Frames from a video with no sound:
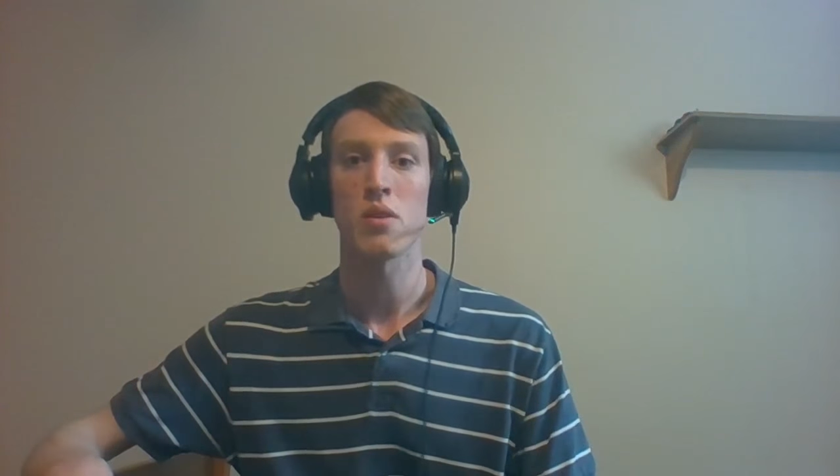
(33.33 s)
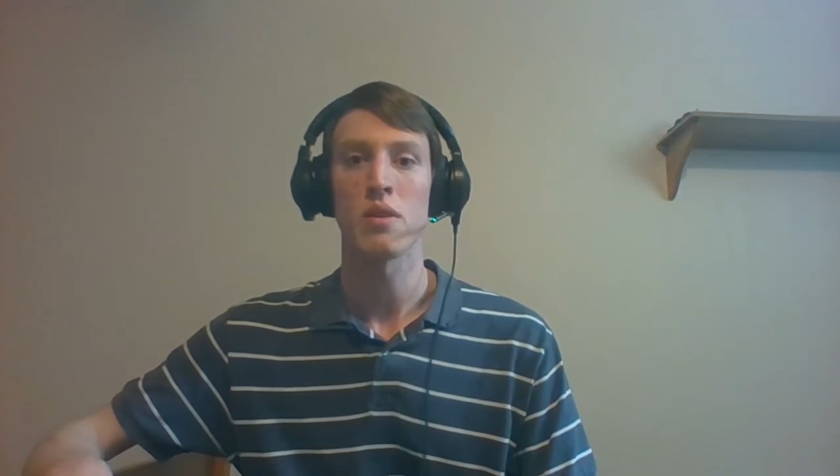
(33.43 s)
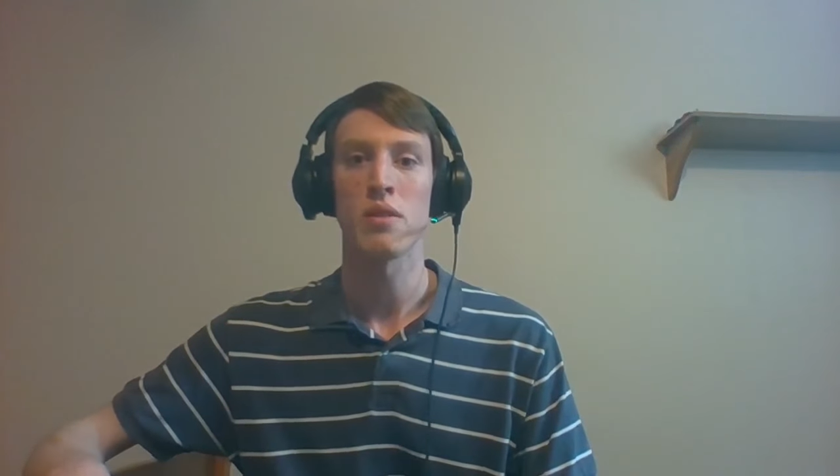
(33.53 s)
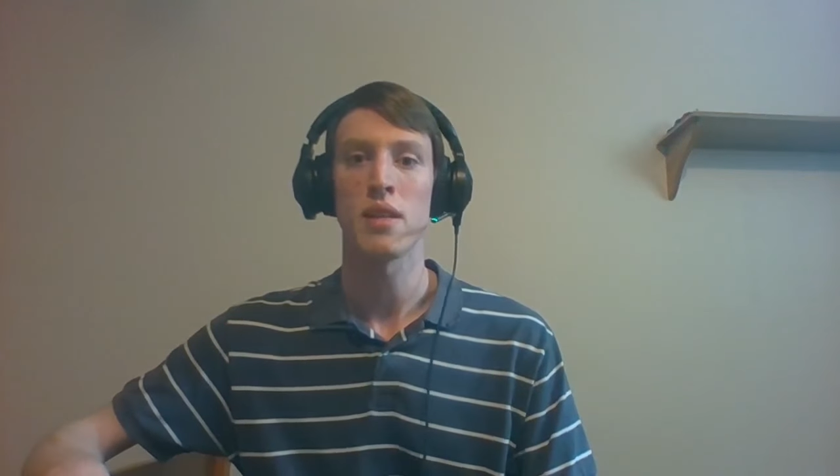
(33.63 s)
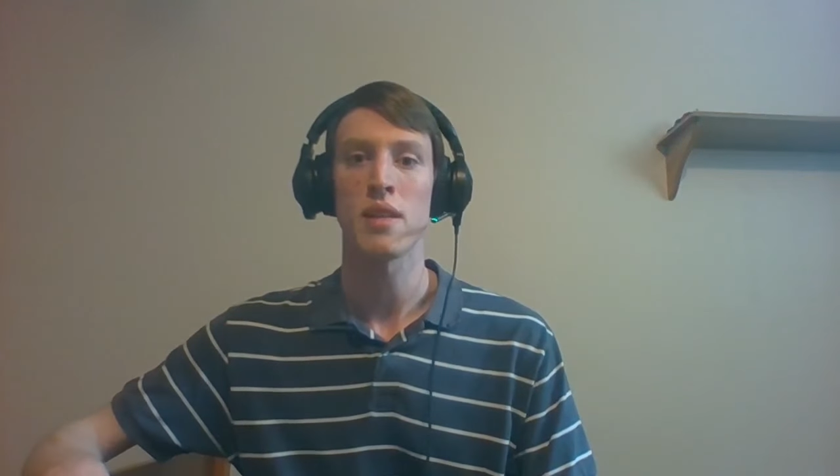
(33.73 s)

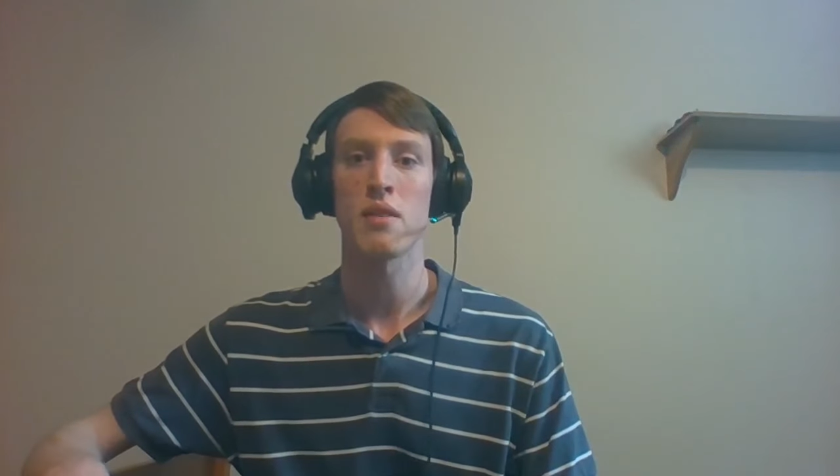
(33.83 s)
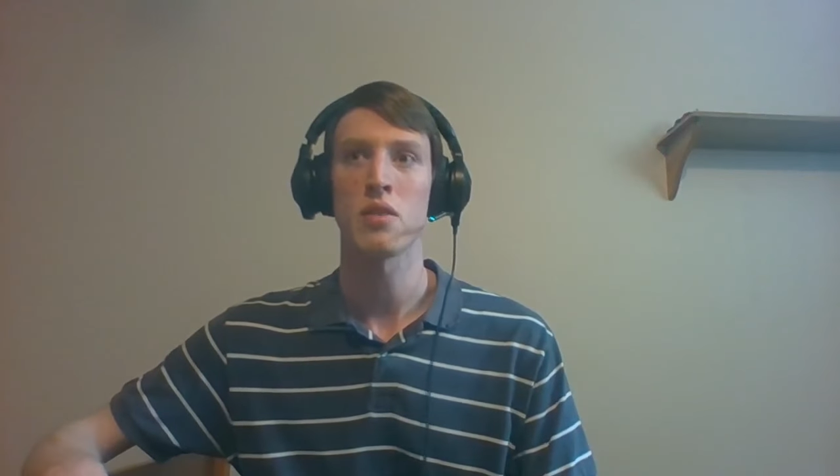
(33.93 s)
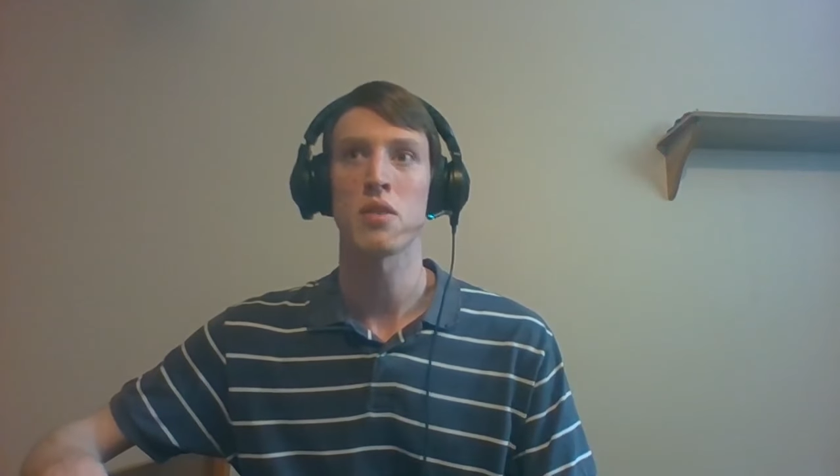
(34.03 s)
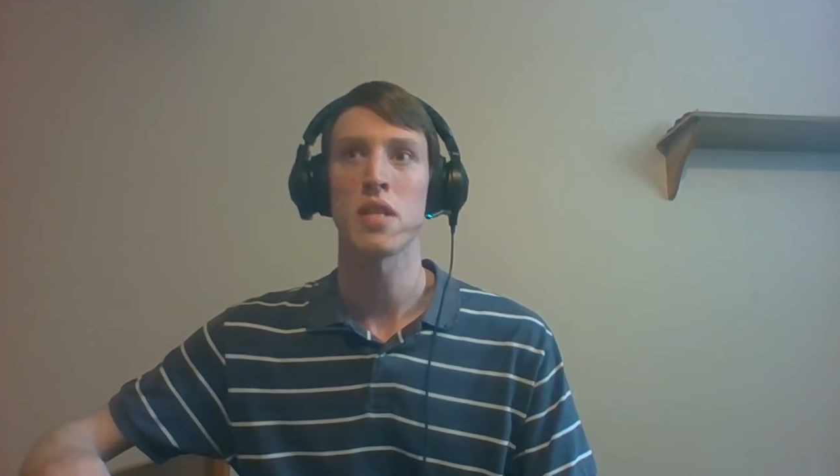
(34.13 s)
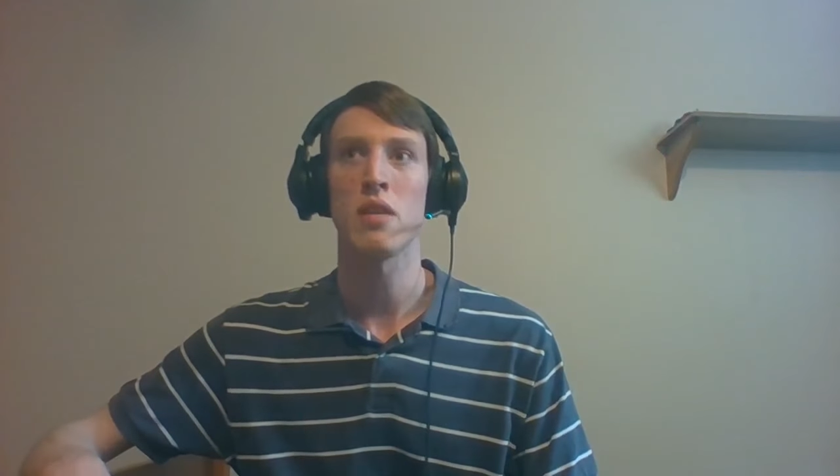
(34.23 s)
or takedowns
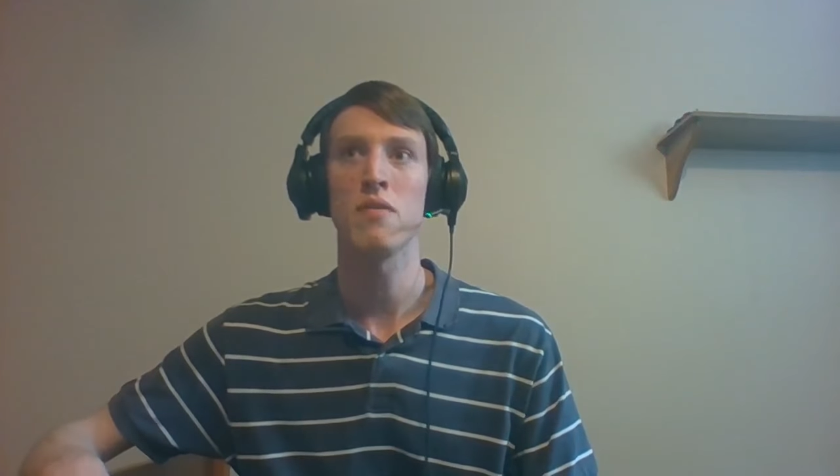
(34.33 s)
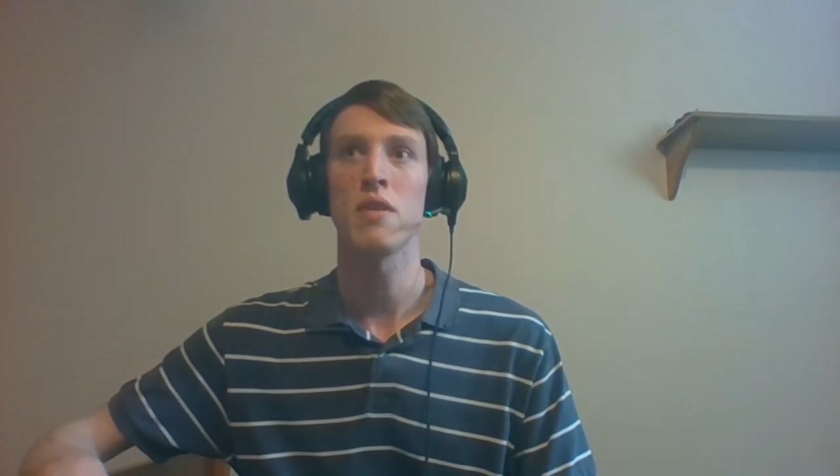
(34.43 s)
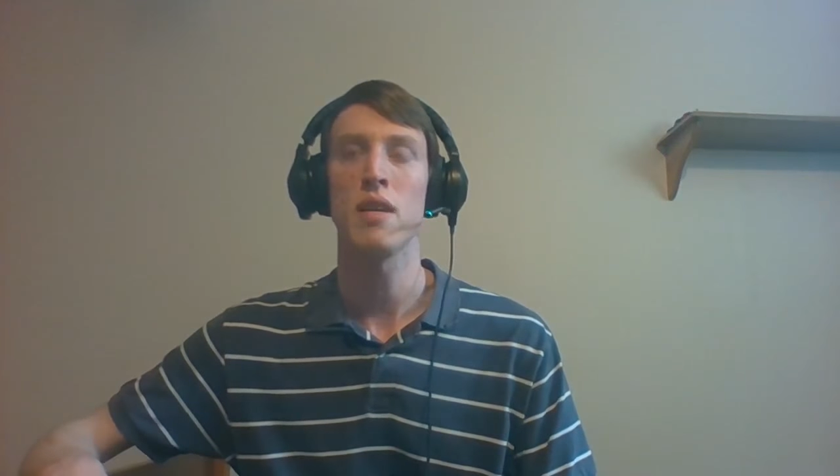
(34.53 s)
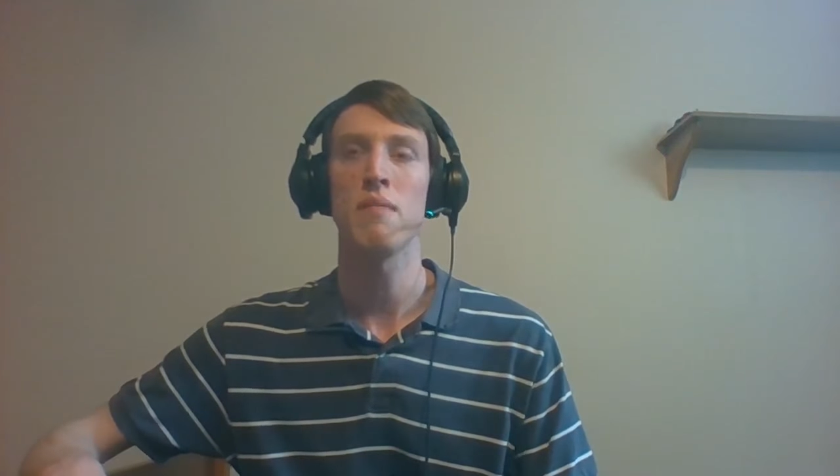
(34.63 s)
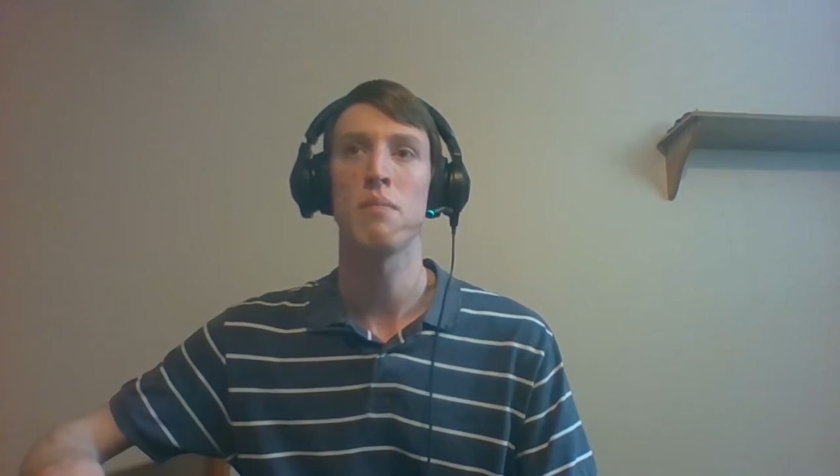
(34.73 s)

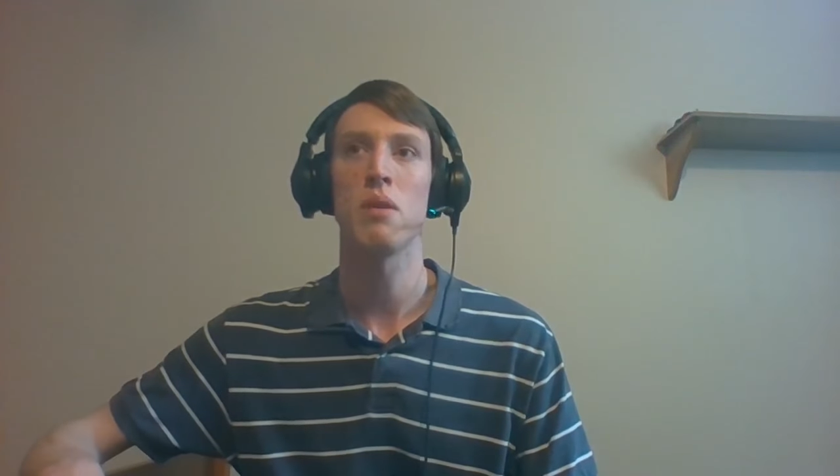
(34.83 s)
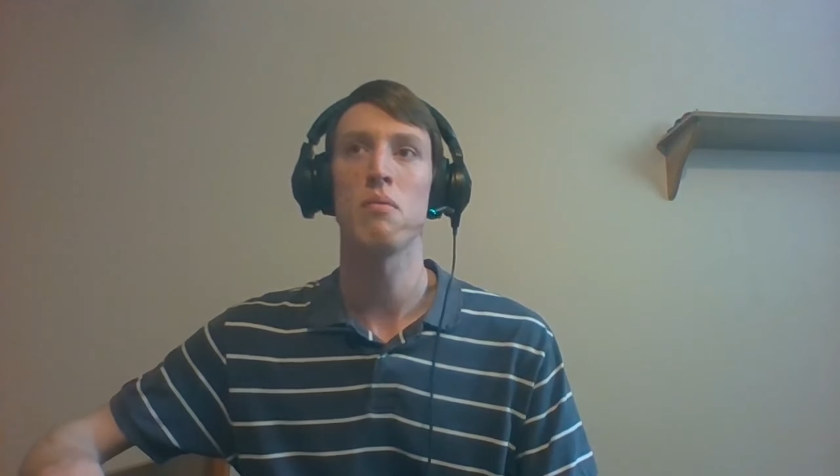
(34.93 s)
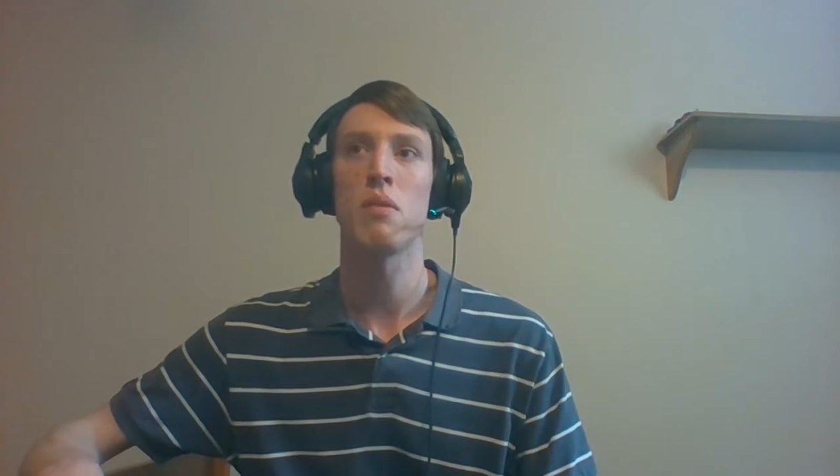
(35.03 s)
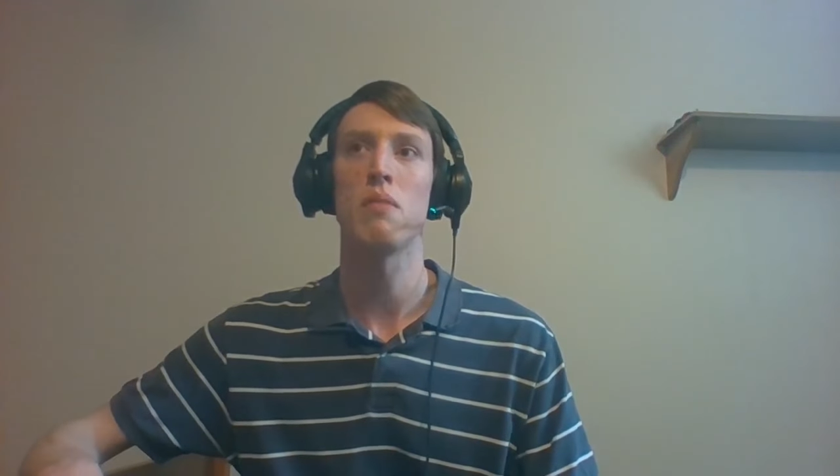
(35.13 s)
ourselves yet, but